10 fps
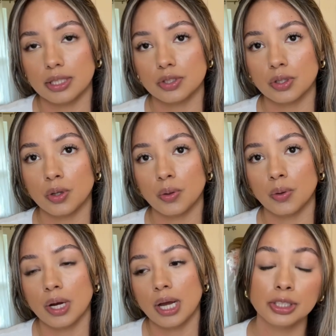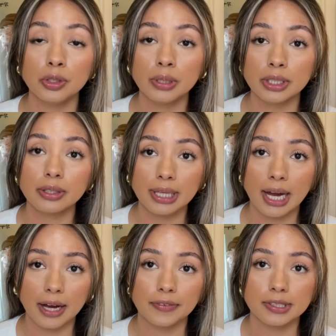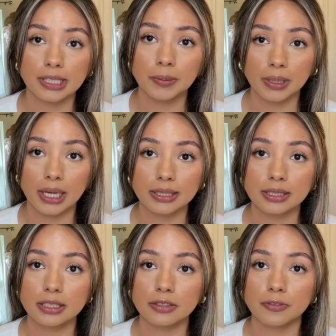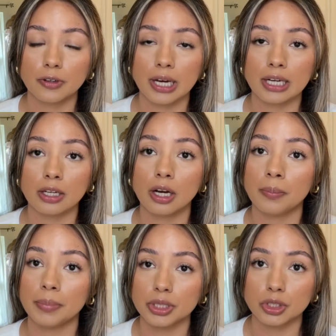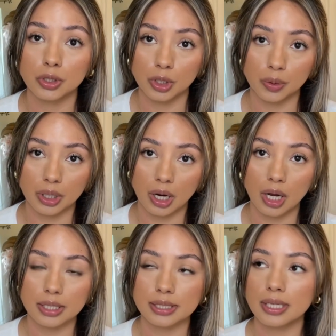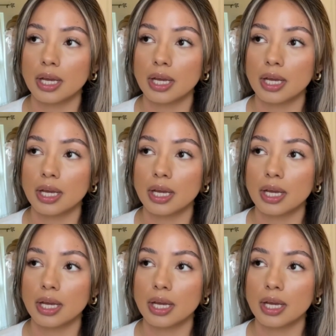So you literally have the same classes for at a much lower cost.